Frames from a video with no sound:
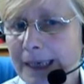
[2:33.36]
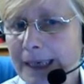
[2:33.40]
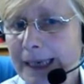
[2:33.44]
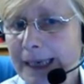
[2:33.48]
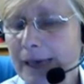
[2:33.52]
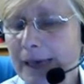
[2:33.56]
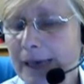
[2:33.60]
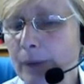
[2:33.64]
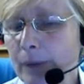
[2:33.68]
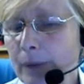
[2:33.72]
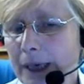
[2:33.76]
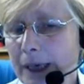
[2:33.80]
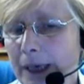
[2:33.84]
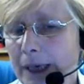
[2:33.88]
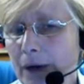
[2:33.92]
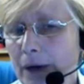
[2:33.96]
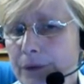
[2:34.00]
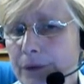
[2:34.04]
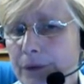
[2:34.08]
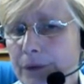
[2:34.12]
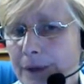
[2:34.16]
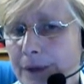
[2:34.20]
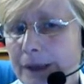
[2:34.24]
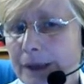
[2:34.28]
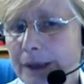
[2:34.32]
Here we
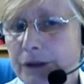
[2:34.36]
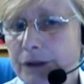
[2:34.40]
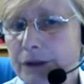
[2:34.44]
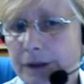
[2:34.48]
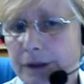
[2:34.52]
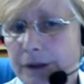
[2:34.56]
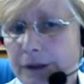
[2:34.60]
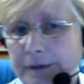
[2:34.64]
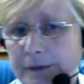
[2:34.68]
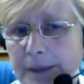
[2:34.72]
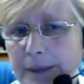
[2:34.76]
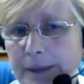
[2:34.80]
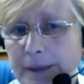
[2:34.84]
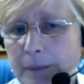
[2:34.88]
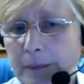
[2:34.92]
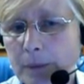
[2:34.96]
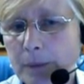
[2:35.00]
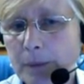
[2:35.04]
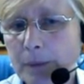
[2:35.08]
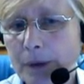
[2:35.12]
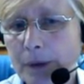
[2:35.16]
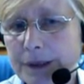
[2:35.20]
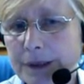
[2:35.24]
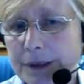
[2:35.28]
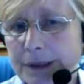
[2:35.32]
go. Just let me
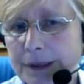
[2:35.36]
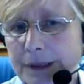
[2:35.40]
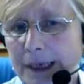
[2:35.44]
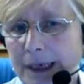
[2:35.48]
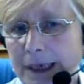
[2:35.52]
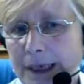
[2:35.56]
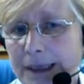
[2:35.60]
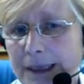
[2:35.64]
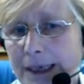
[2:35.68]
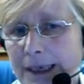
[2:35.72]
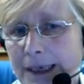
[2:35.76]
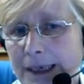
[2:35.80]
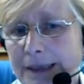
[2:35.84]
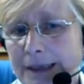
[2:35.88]
point to that.